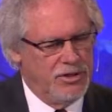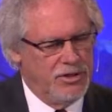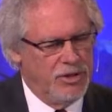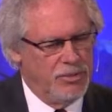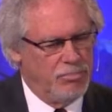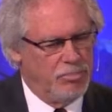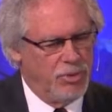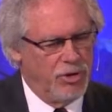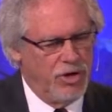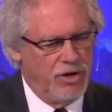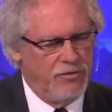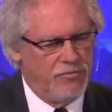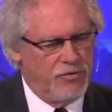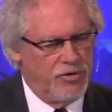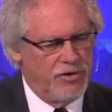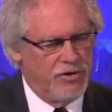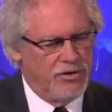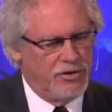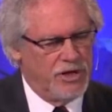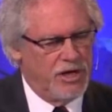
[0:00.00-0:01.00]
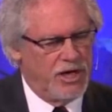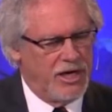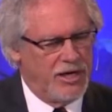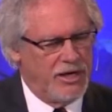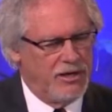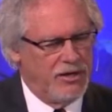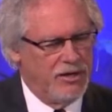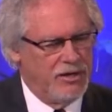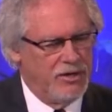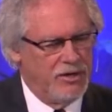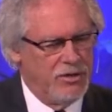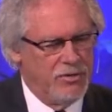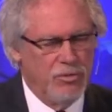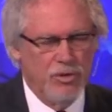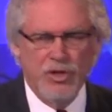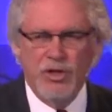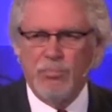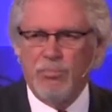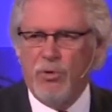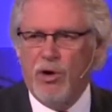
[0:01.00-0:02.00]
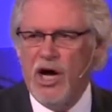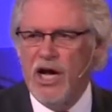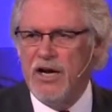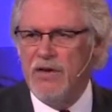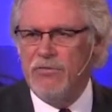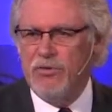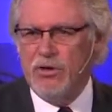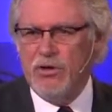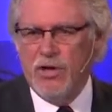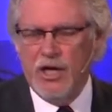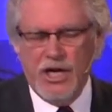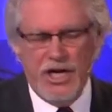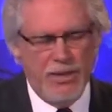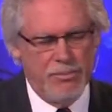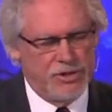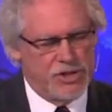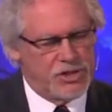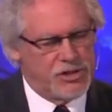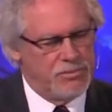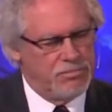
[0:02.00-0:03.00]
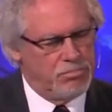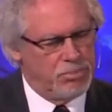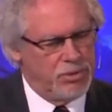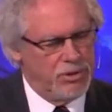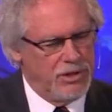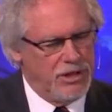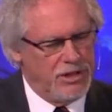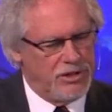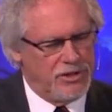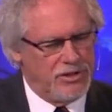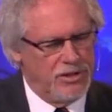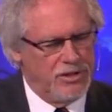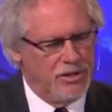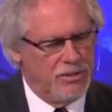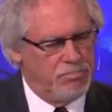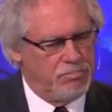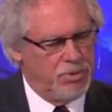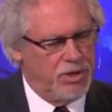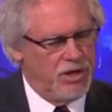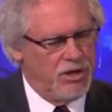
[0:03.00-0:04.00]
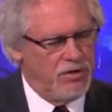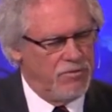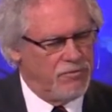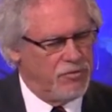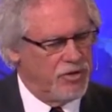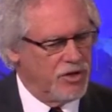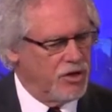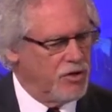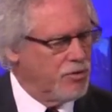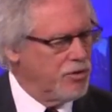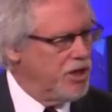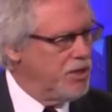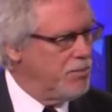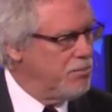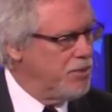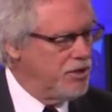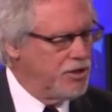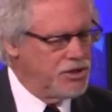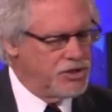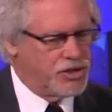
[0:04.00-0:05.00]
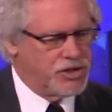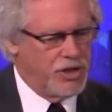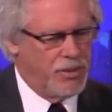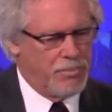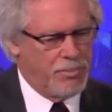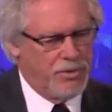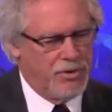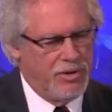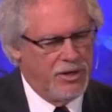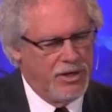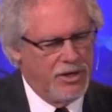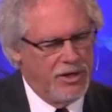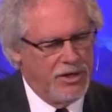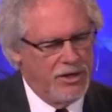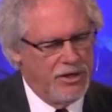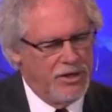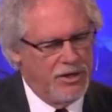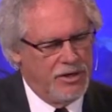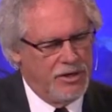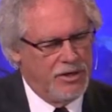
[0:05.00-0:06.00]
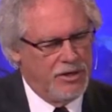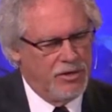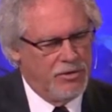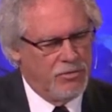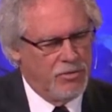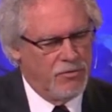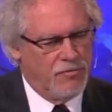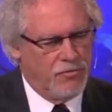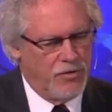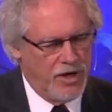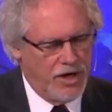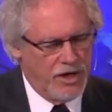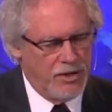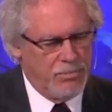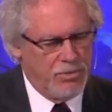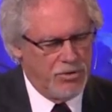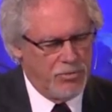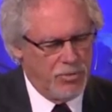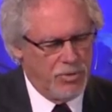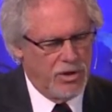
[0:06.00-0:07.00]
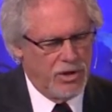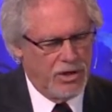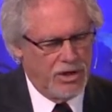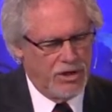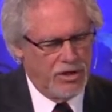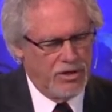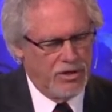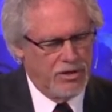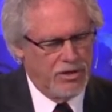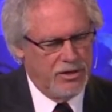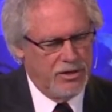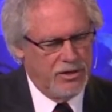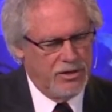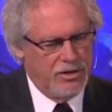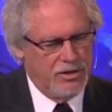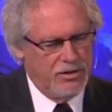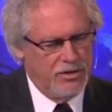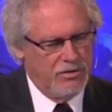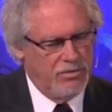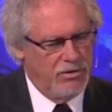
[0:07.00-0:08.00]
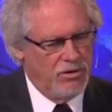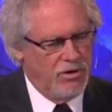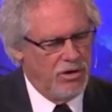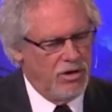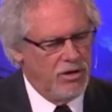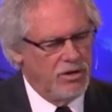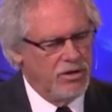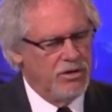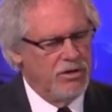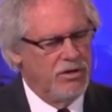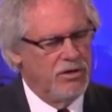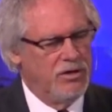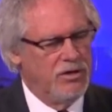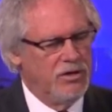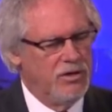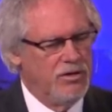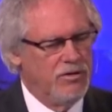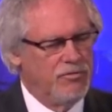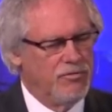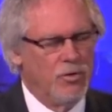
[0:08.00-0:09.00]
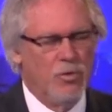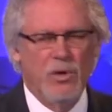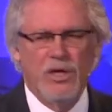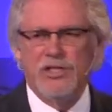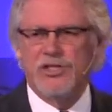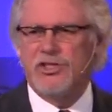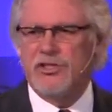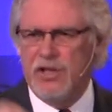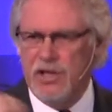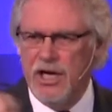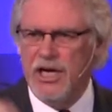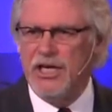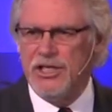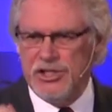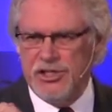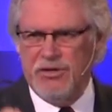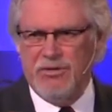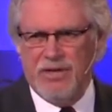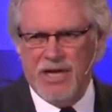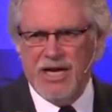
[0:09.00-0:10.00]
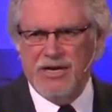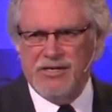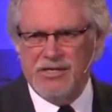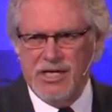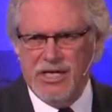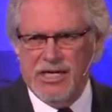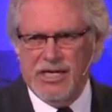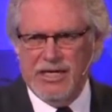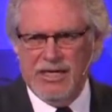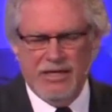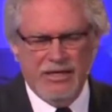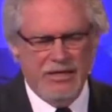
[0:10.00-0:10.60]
You burn for the day when the bride of the Lamb is complete and the bell for the great marriage supper will finally be rung. You long for ways to hasten that day.